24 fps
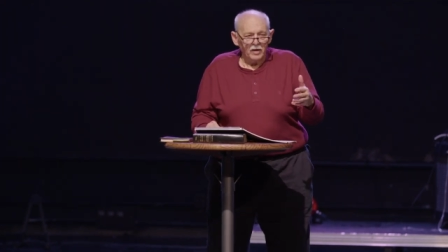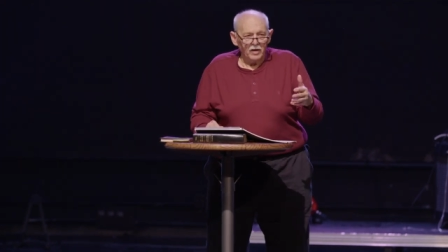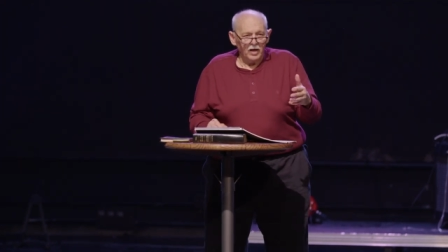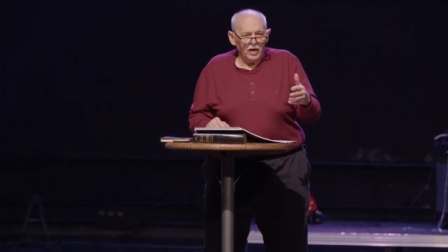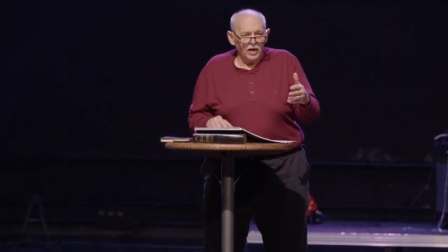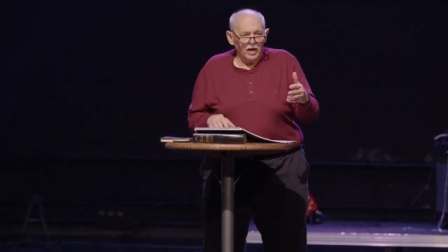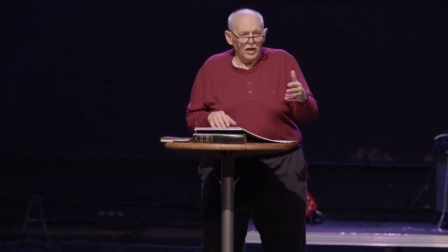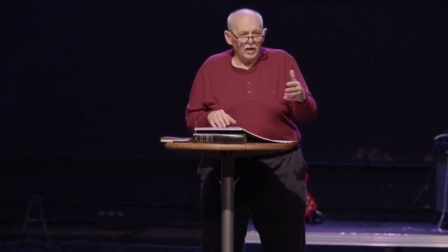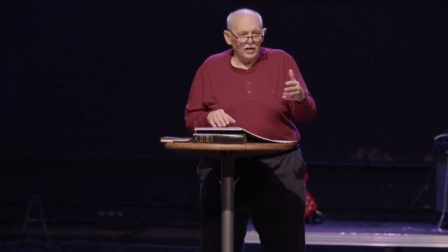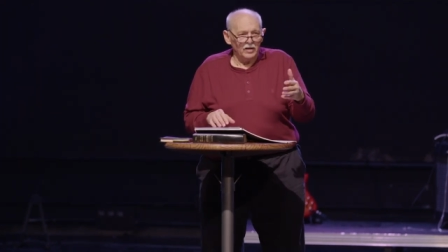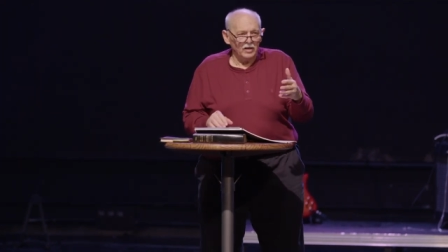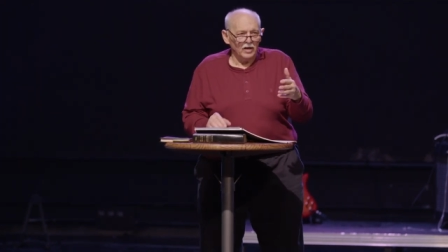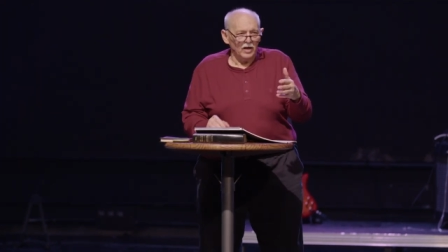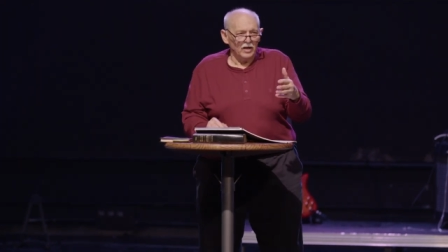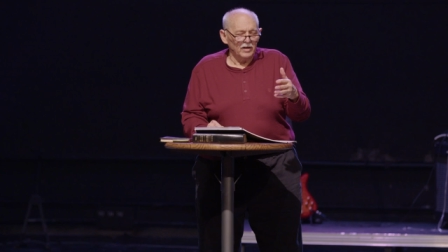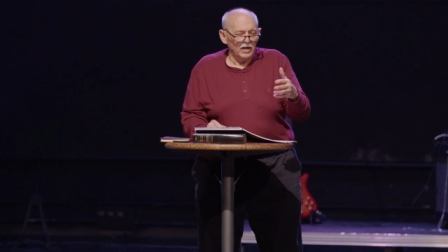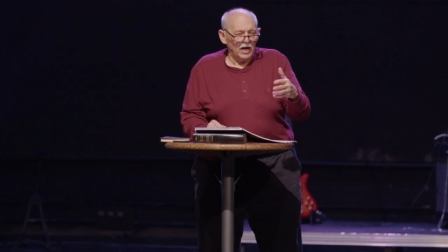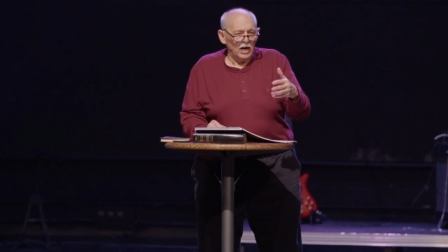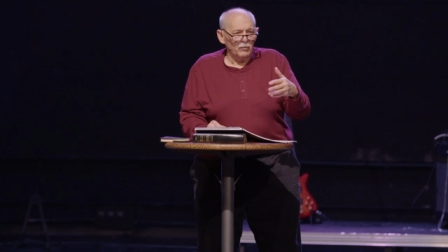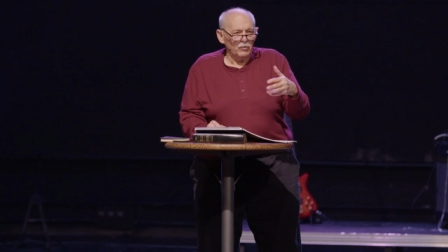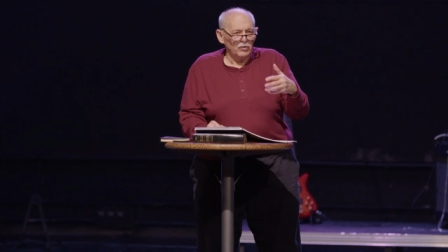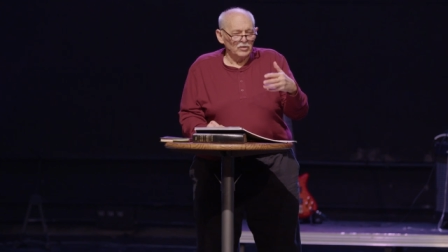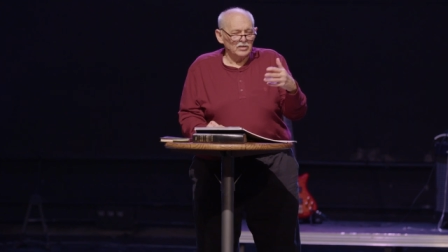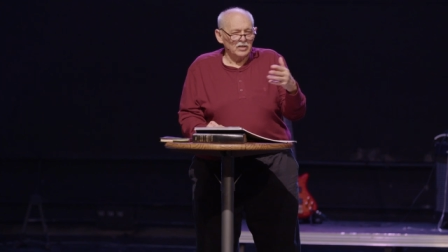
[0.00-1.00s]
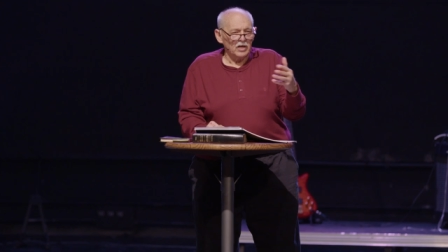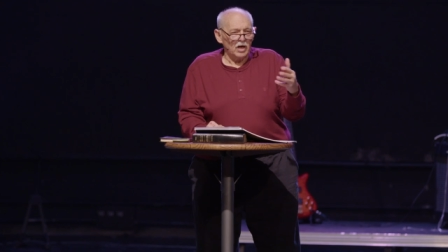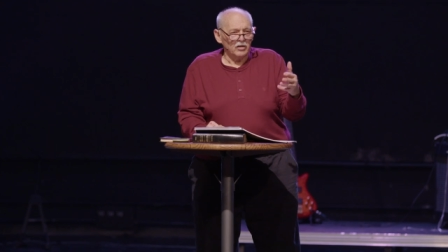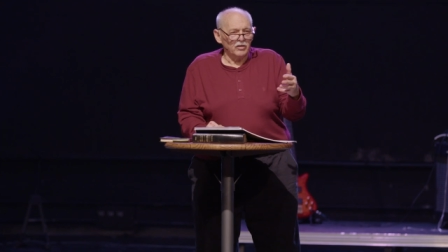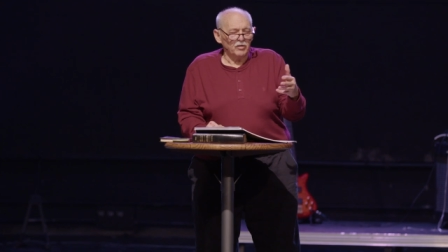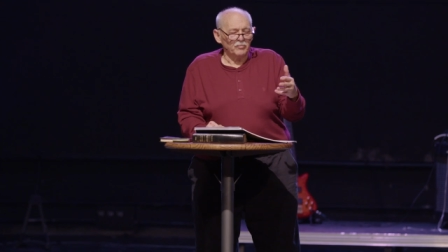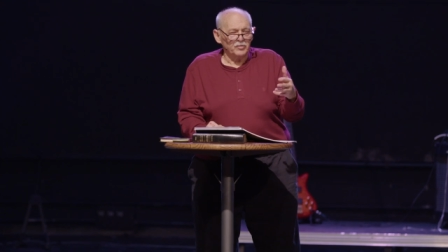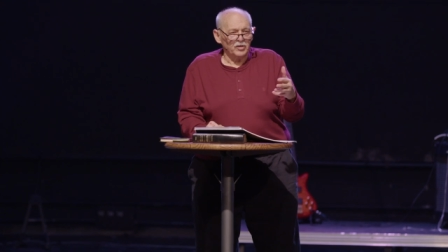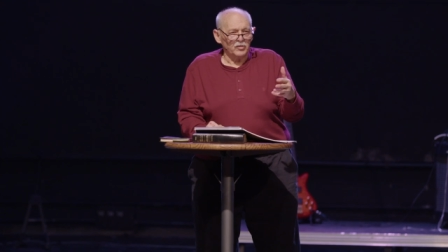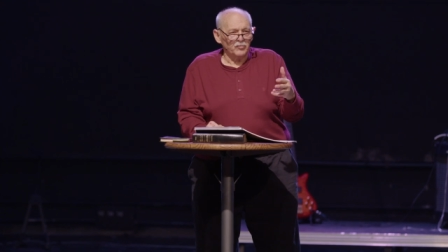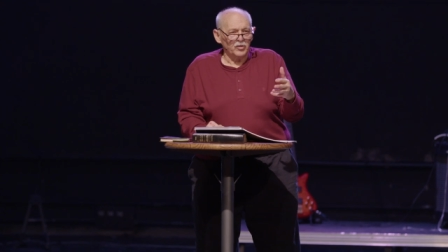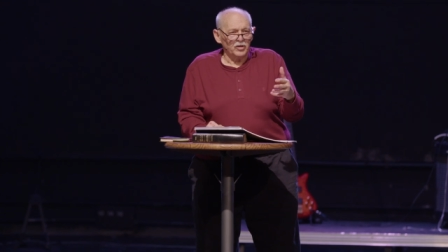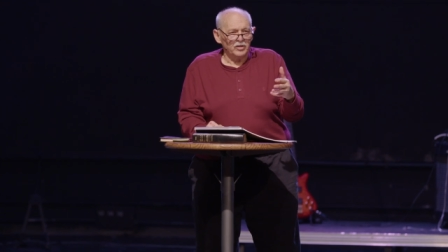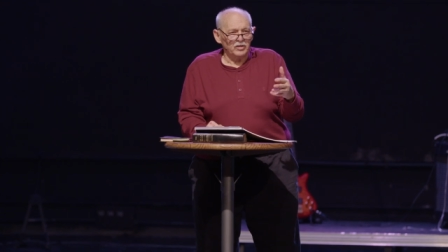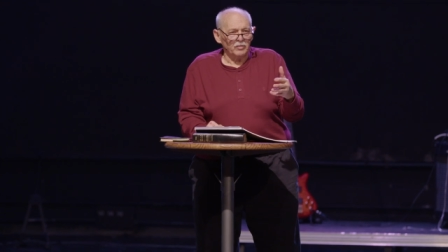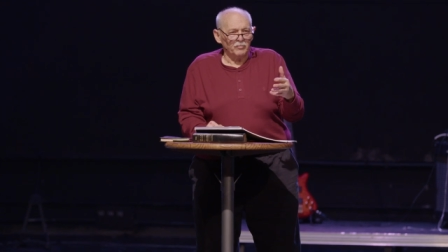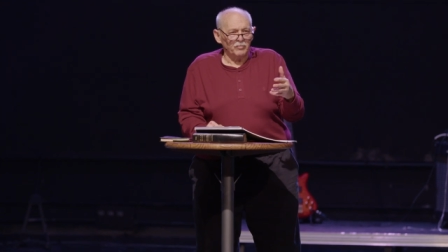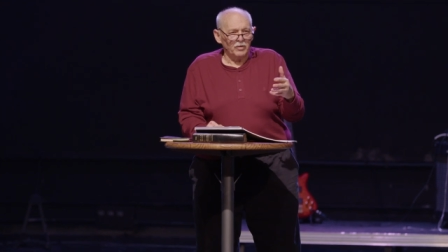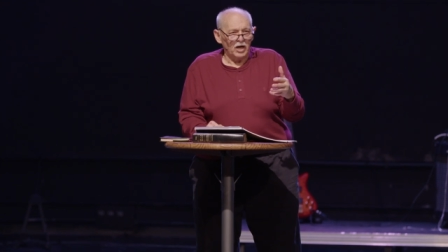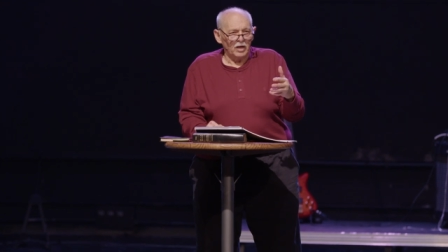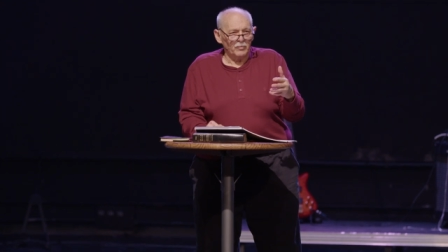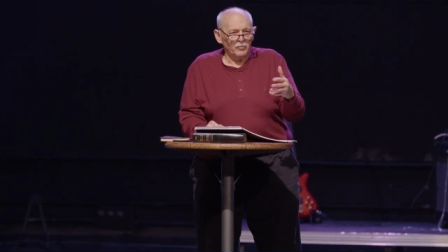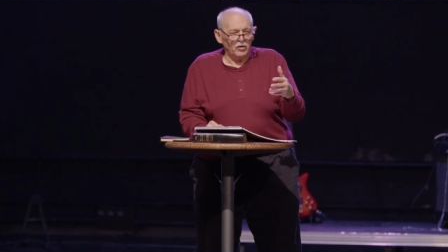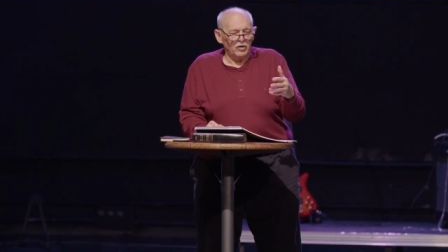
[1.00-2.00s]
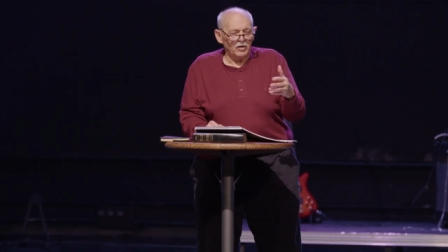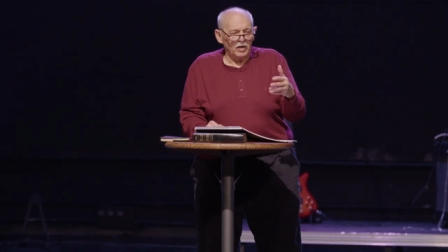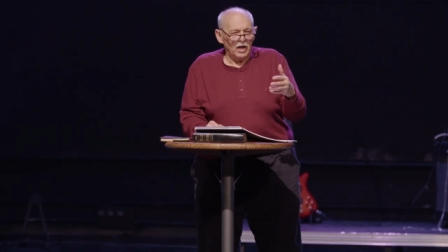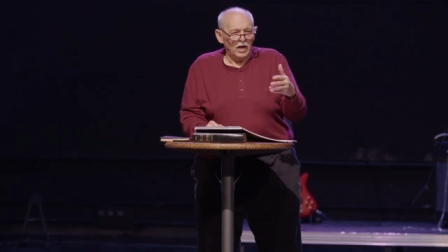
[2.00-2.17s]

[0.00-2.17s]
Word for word: and I would tell them to read the Bible,